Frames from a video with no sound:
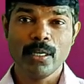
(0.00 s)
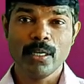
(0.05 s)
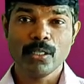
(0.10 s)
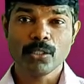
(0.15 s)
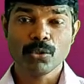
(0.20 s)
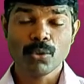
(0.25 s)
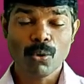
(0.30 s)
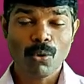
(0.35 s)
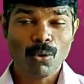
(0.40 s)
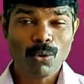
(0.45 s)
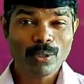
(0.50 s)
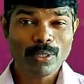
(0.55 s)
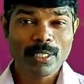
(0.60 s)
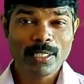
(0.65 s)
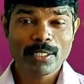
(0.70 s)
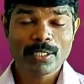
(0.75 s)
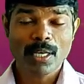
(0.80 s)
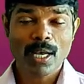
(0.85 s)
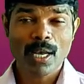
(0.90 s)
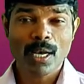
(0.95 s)
So all
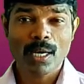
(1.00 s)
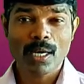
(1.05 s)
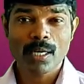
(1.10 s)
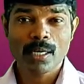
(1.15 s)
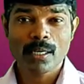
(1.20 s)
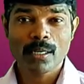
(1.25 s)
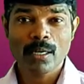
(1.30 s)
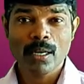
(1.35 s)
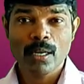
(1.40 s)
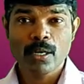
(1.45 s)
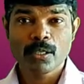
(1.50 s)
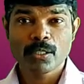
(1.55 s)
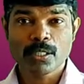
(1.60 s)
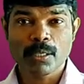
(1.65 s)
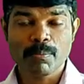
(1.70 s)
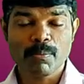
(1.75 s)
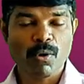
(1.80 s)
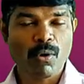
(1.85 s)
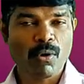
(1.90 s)
these are some